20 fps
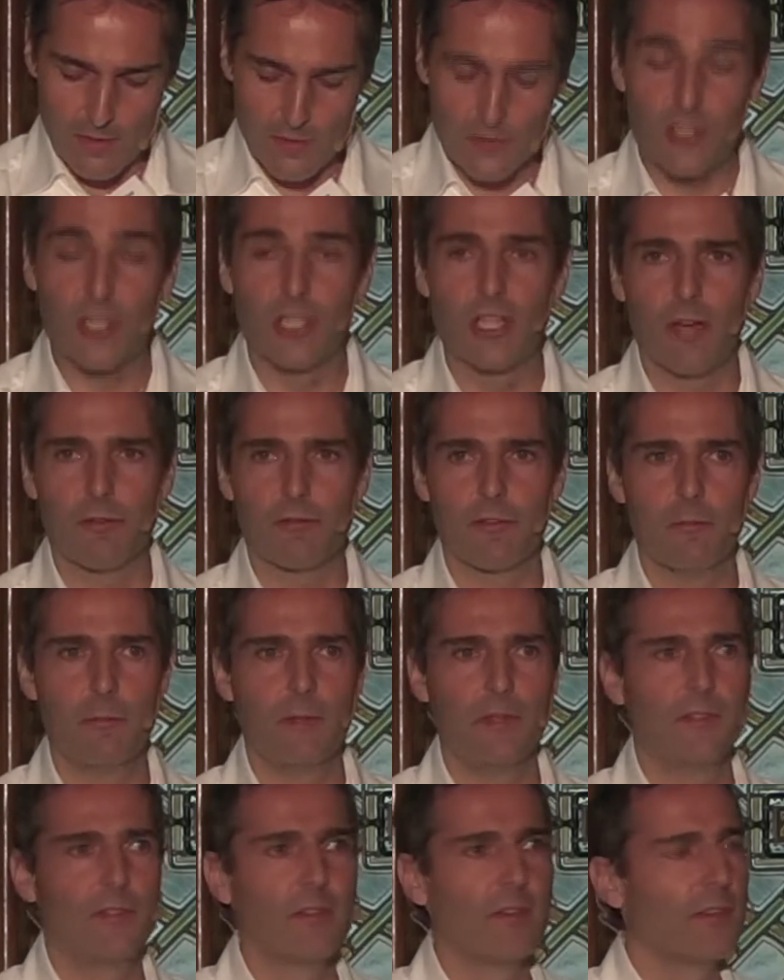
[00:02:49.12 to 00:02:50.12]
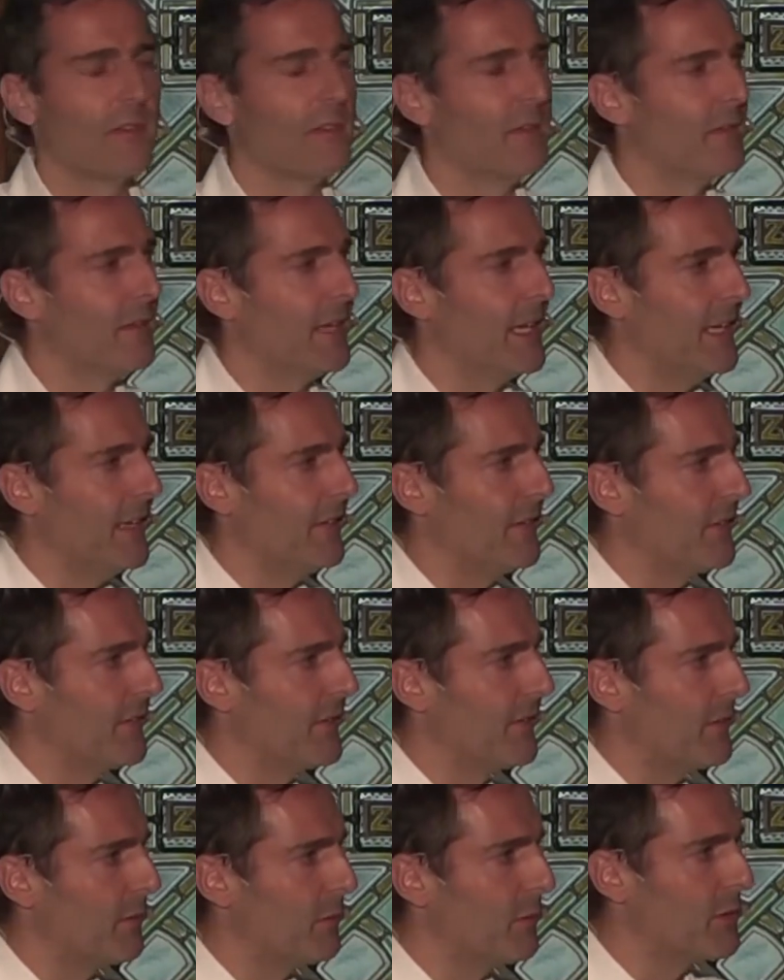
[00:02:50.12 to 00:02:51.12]
The government
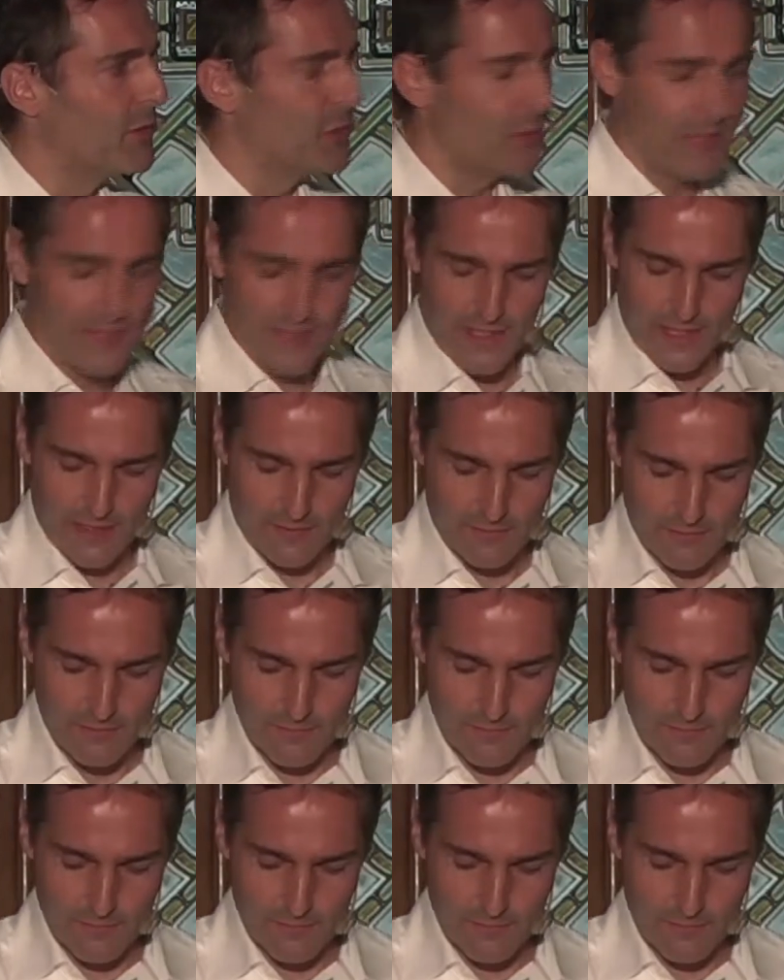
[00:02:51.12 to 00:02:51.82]
is retreating.